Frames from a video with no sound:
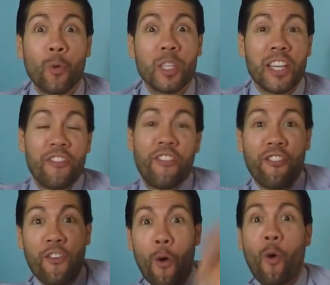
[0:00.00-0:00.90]
only
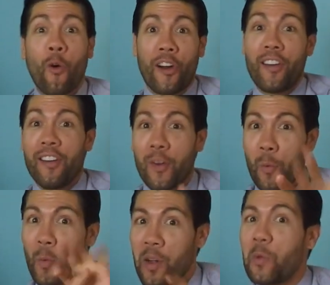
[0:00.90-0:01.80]
four
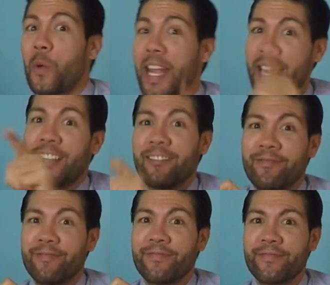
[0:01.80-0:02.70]
will win.
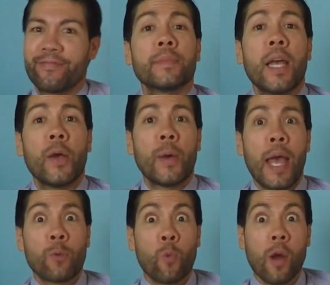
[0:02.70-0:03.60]
Oh,
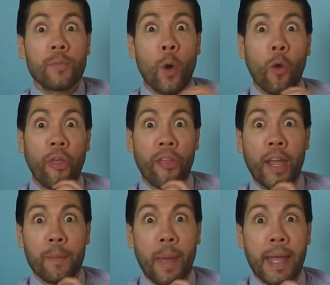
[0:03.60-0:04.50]
and one more
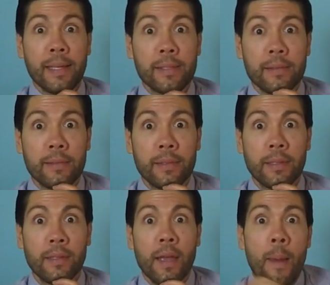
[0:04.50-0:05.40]
thing, mate.
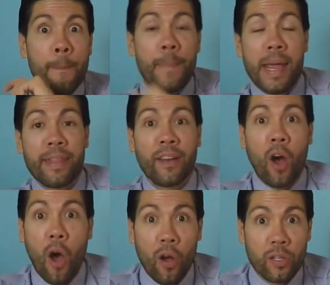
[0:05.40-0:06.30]
May the
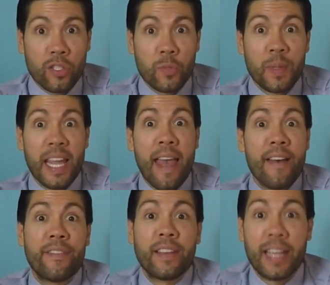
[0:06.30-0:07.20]
odds be
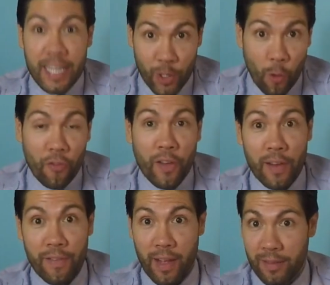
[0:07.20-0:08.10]
ever in your
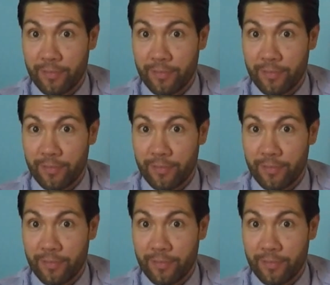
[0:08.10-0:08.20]
favor.